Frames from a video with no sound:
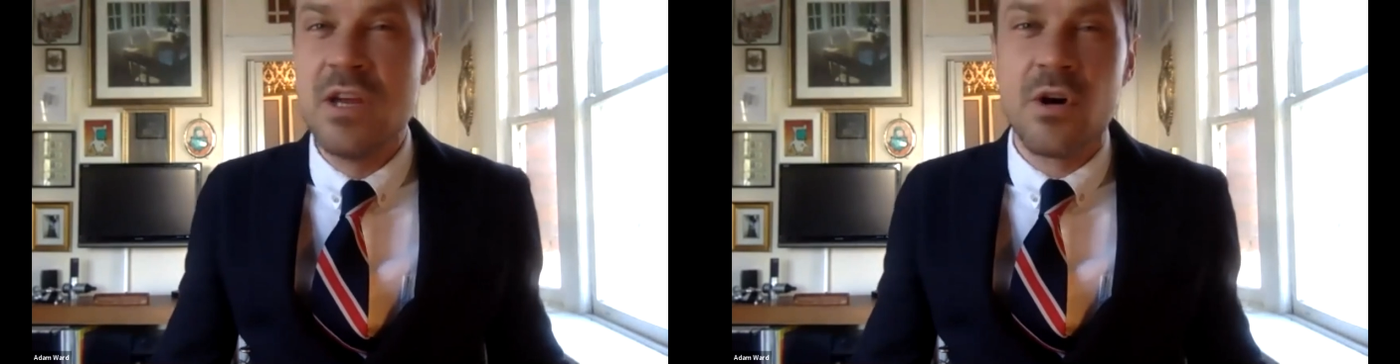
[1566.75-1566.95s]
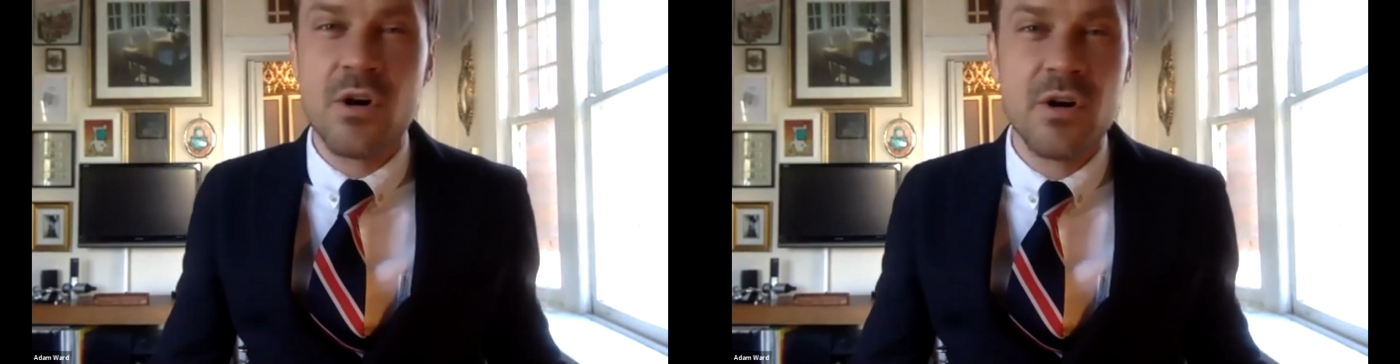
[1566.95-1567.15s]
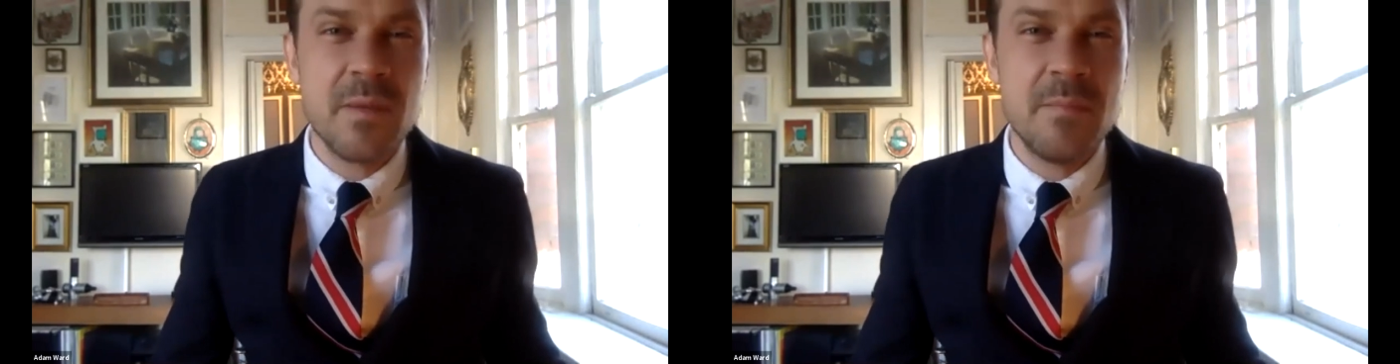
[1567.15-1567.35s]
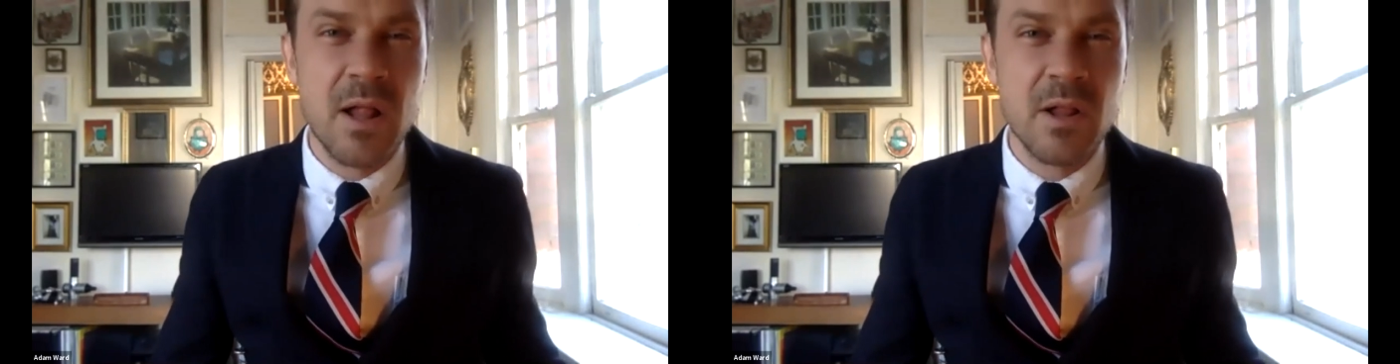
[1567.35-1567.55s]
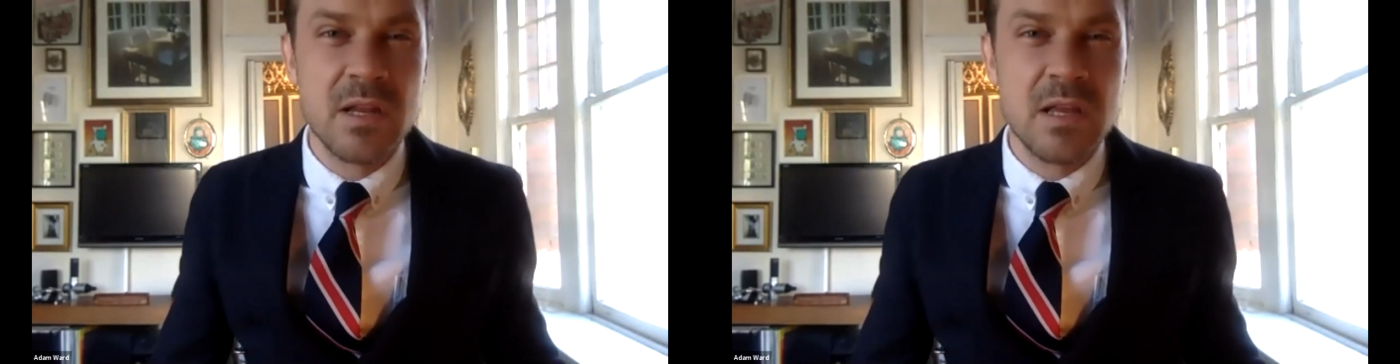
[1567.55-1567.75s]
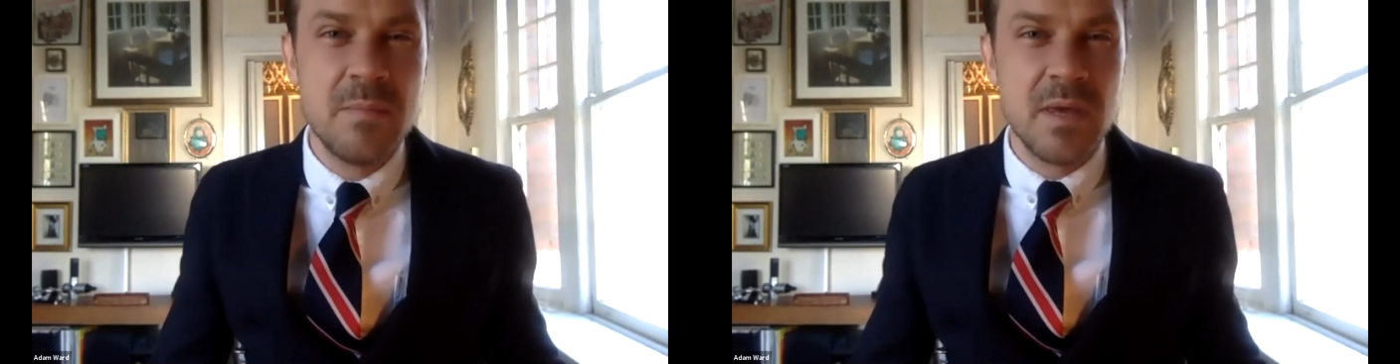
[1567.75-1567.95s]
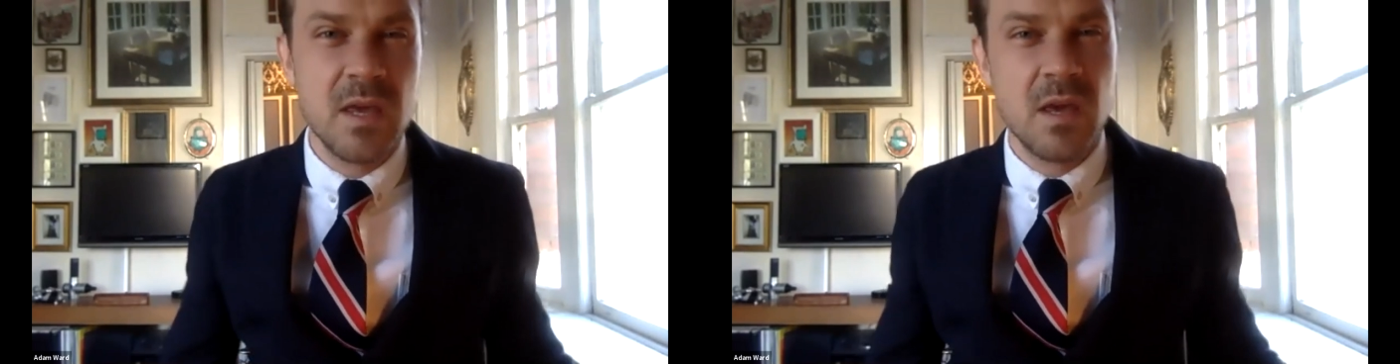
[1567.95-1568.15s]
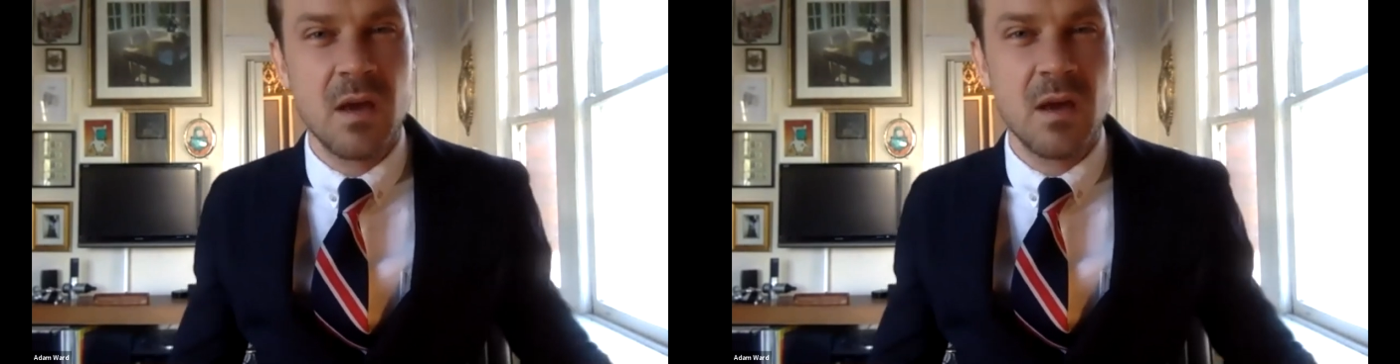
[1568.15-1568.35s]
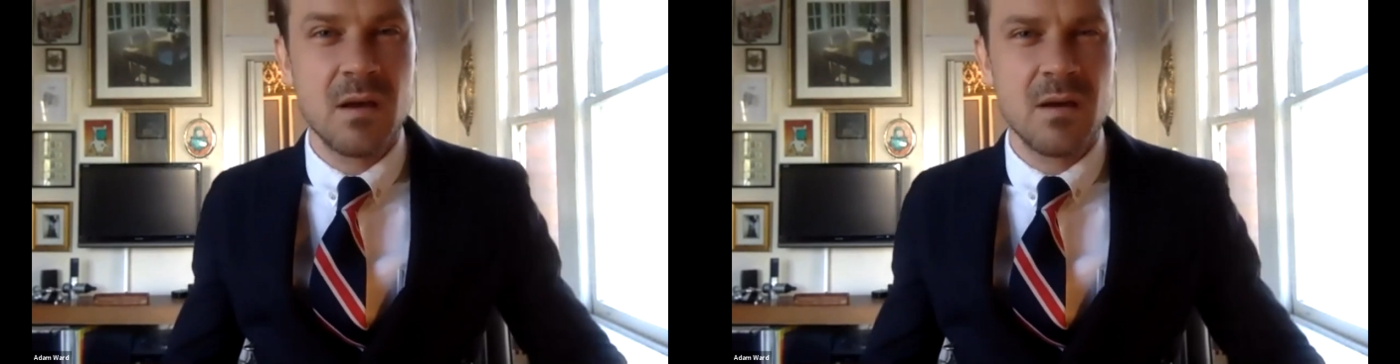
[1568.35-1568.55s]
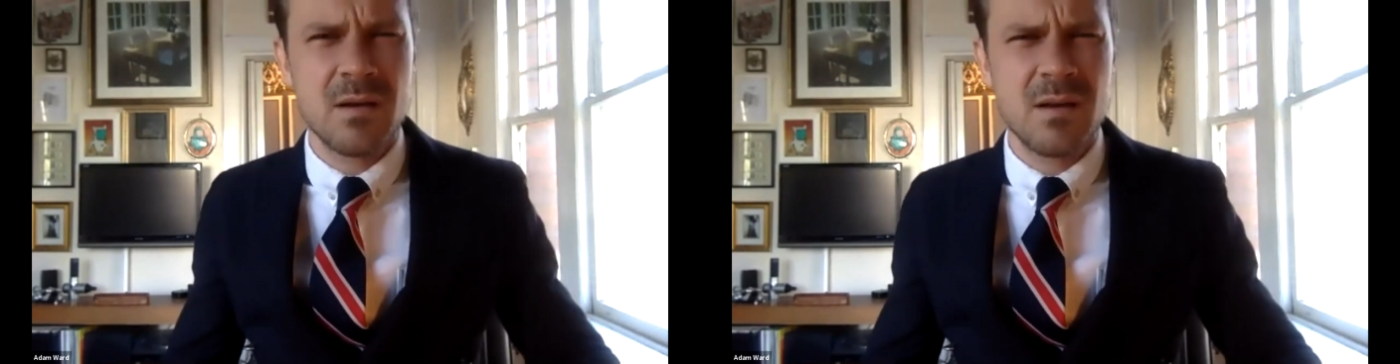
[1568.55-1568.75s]
heard the melody being
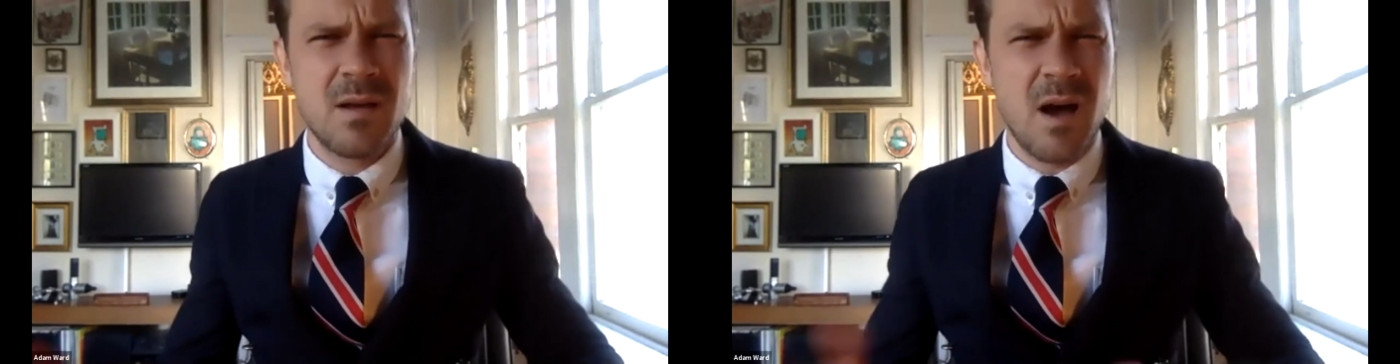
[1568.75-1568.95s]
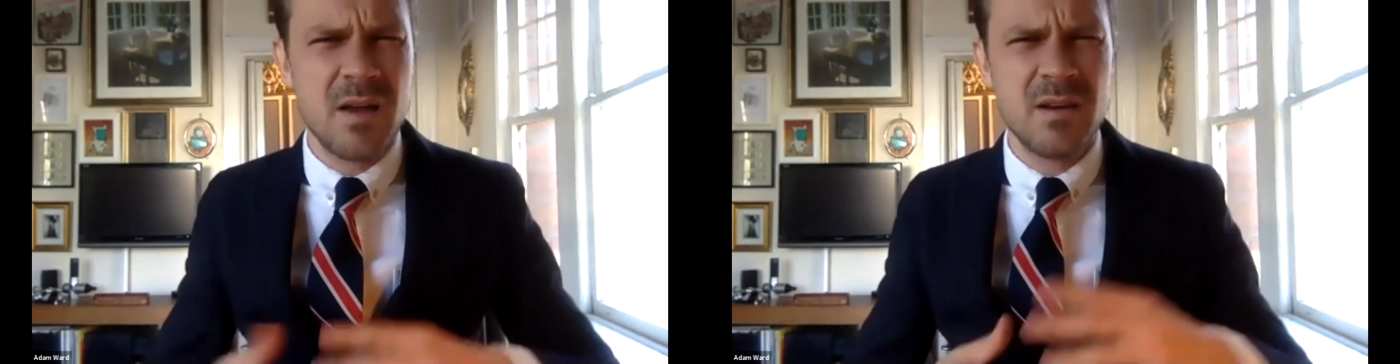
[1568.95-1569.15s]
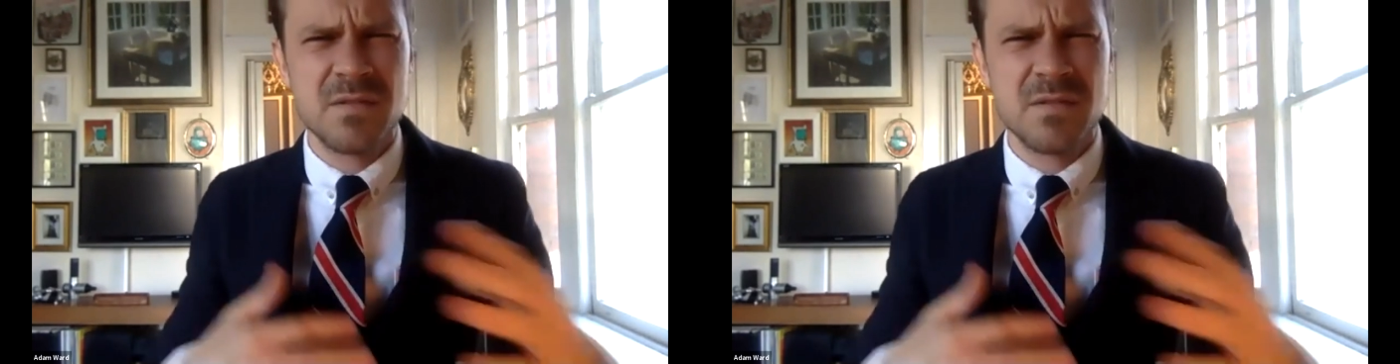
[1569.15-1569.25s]
kind